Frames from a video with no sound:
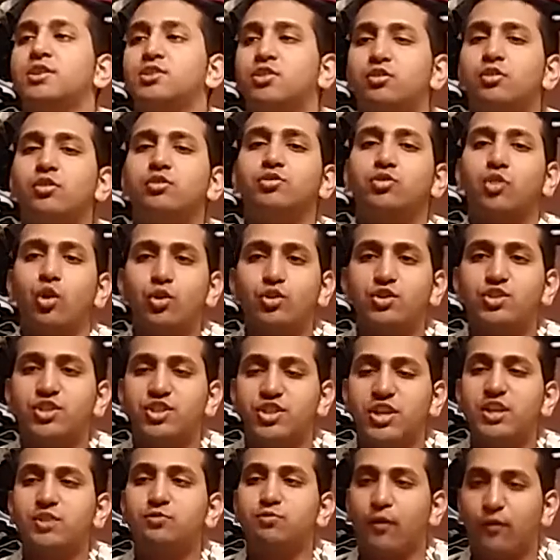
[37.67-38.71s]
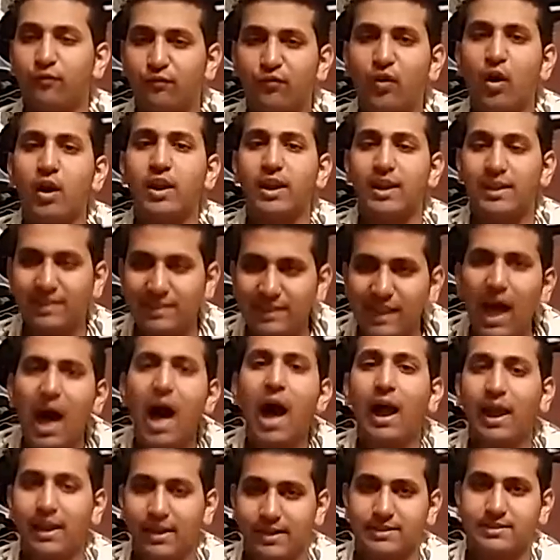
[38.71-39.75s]
So the dirt sheets were fucking
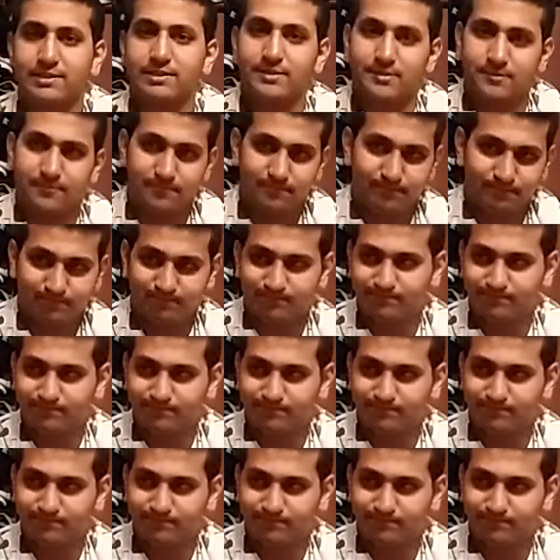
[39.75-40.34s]
lies.